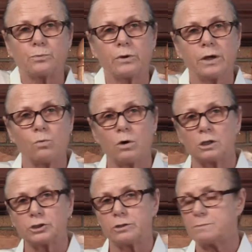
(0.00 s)

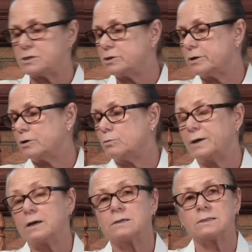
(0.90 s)
pre-wash the material
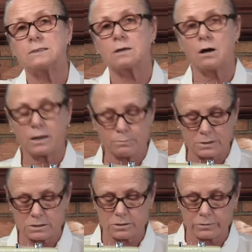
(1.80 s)
because it's cotton
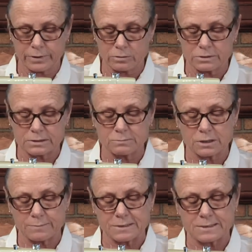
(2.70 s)
material.
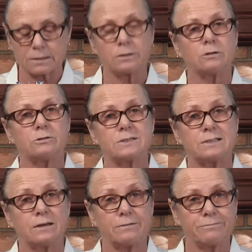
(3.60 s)
Sometimes it's a little
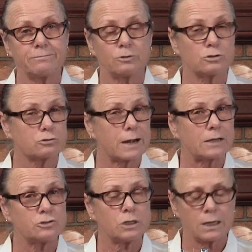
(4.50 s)
stiff or
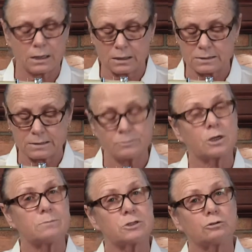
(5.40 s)
scratchy, and
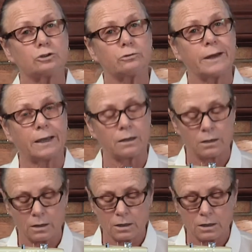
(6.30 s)
sometimes it'll shrink.